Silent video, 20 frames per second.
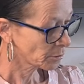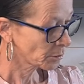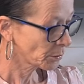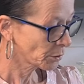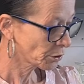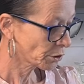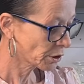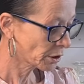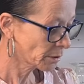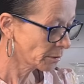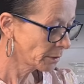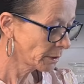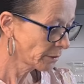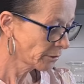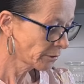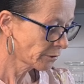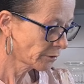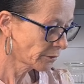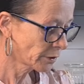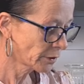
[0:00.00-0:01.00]
Push it a
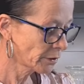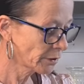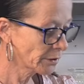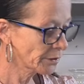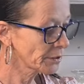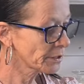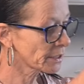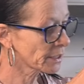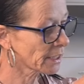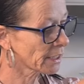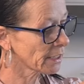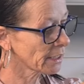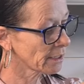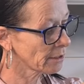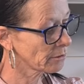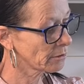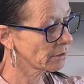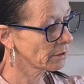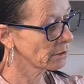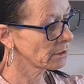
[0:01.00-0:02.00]
bit further
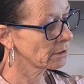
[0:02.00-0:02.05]
down.